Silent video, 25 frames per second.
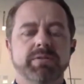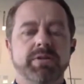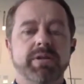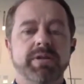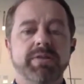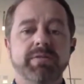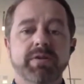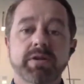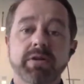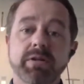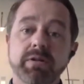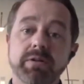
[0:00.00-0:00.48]
they're
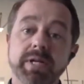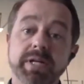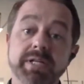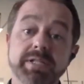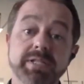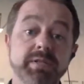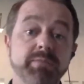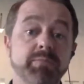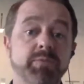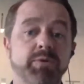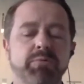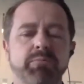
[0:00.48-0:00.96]
never
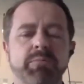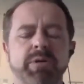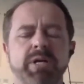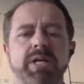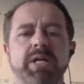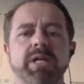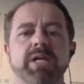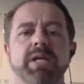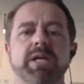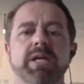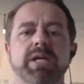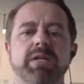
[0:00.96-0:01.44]
collecting more
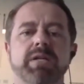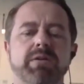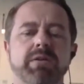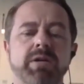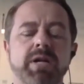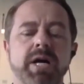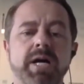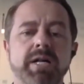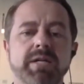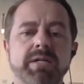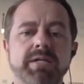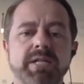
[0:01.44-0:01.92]
money and they're
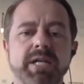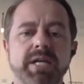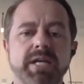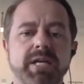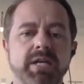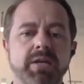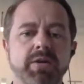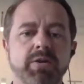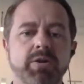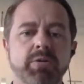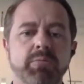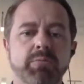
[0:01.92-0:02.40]
not
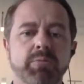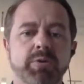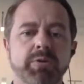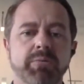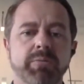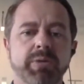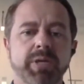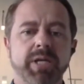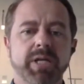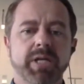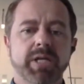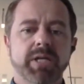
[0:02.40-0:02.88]
taking home more
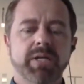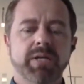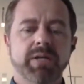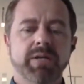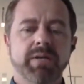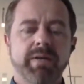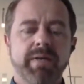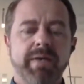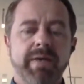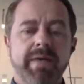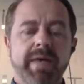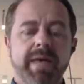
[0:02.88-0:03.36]
money.
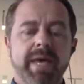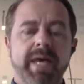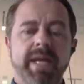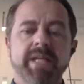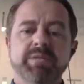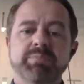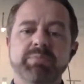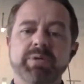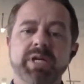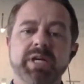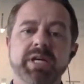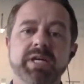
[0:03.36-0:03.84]
And it's
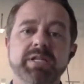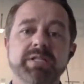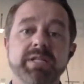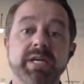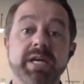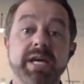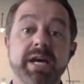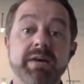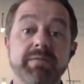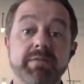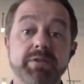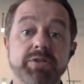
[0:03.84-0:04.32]
because they
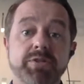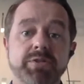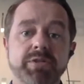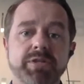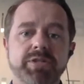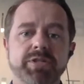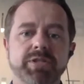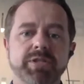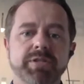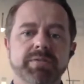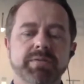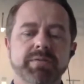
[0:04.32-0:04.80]
have
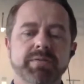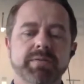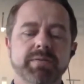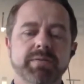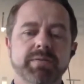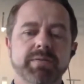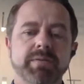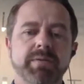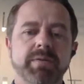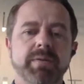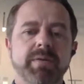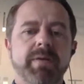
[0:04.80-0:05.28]
attrition.
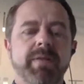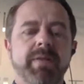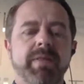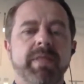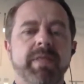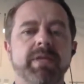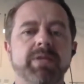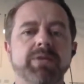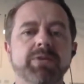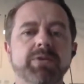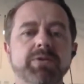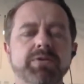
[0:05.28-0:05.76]
They're
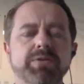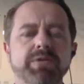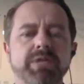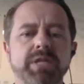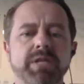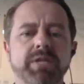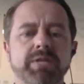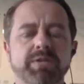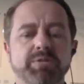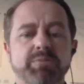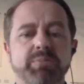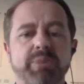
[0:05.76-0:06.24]
losing
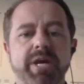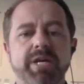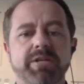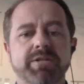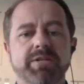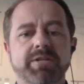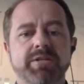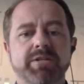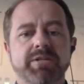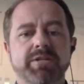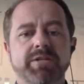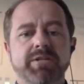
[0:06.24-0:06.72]
those patients
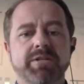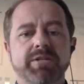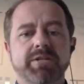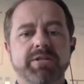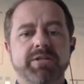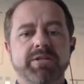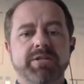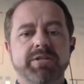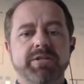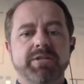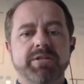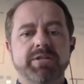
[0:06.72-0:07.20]
as
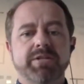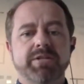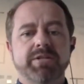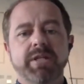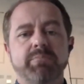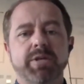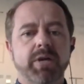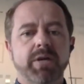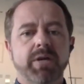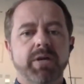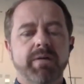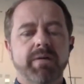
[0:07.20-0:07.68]
quickly as they're
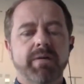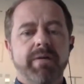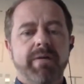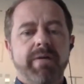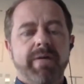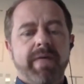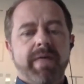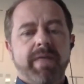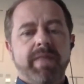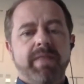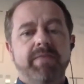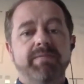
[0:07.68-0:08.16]
bringing the
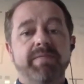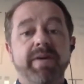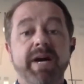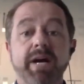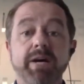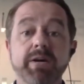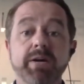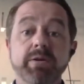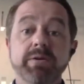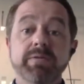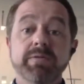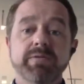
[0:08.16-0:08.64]
door.
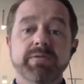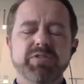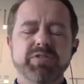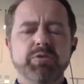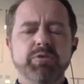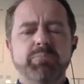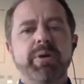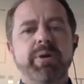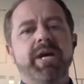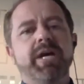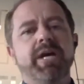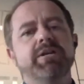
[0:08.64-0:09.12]
The value
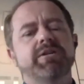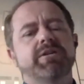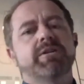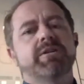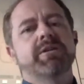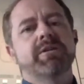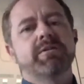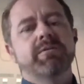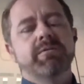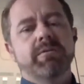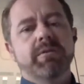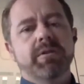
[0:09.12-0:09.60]
of a new
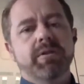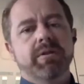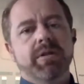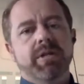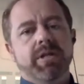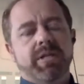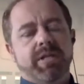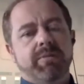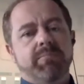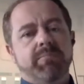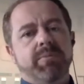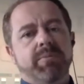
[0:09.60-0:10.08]
patient
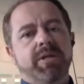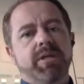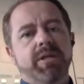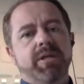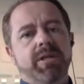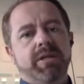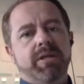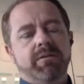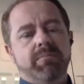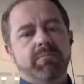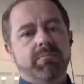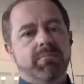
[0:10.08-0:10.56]
can
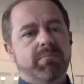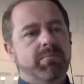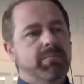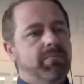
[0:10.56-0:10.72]
be